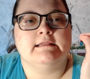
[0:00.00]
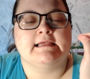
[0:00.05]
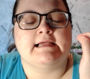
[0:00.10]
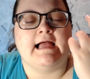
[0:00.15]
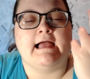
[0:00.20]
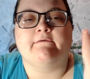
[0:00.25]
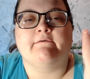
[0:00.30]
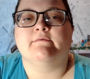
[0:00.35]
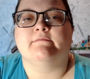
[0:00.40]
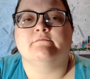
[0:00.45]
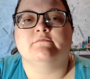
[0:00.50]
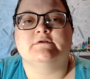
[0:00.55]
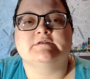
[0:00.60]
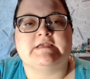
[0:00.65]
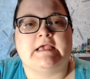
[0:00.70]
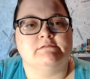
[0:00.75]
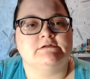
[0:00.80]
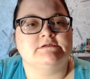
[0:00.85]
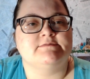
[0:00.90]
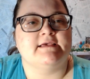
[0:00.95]
I was
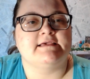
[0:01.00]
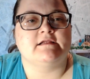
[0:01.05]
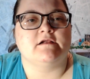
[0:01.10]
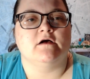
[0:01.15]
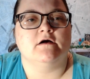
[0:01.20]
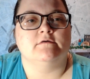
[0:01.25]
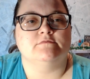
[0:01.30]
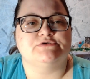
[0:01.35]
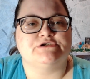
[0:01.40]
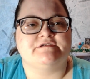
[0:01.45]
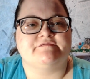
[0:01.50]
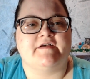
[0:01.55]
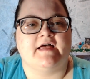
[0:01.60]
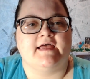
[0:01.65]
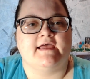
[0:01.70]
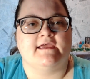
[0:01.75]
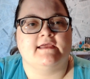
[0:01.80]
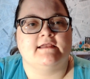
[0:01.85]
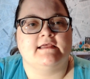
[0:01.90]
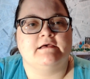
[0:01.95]
able to make it home just
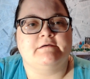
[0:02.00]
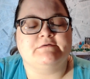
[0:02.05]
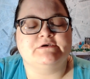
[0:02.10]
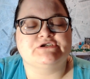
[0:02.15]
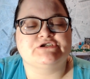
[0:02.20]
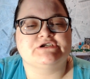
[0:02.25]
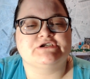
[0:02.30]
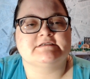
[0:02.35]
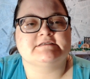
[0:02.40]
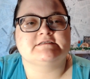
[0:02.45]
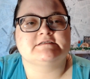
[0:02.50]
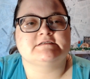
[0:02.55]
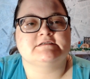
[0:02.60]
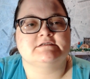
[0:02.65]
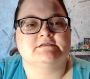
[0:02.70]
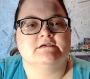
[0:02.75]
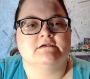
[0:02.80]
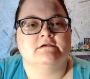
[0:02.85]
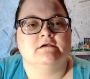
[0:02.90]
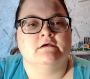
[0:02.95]
fine. It was
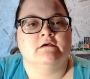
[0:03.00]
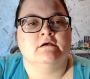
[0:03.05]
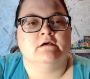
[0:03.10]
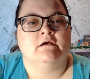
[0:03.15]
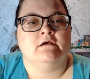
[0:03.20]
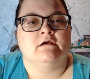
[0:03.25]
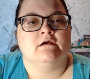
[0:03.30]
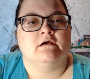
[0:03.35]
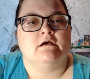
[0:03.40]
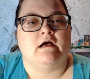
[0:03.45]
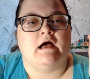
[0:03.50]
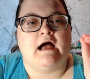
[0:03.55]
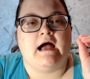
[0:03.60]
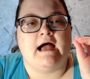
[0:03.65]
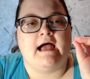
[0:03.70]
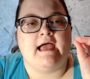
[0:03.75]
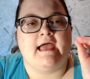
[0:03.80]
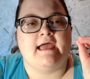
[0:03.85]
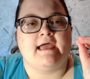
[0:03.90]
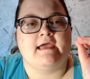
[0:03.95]
just
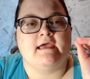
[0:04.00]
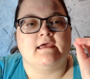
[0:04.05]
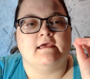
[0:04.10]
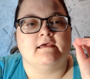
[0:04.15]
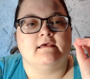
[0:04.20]
I